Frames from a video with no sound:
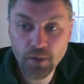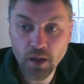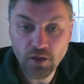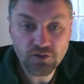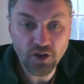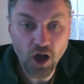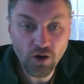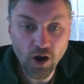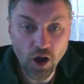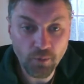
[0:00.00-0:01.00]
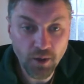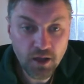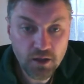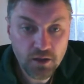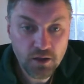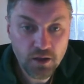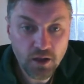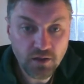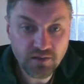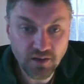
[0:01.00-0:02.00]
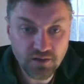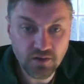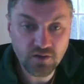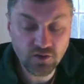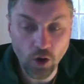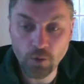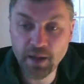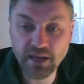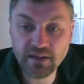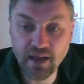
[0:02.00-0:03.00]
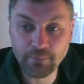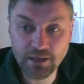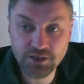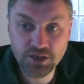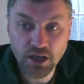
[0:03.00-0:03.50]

So her armor doesn't stop any damage.